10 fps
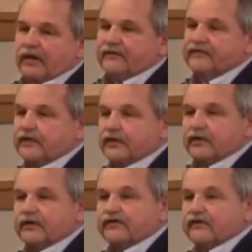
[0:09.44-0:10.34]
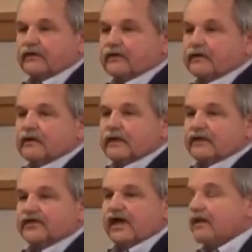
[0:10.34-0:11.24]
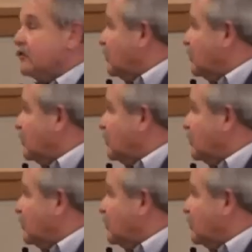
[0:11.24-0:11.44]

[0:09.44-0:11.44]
waves and currents in shallow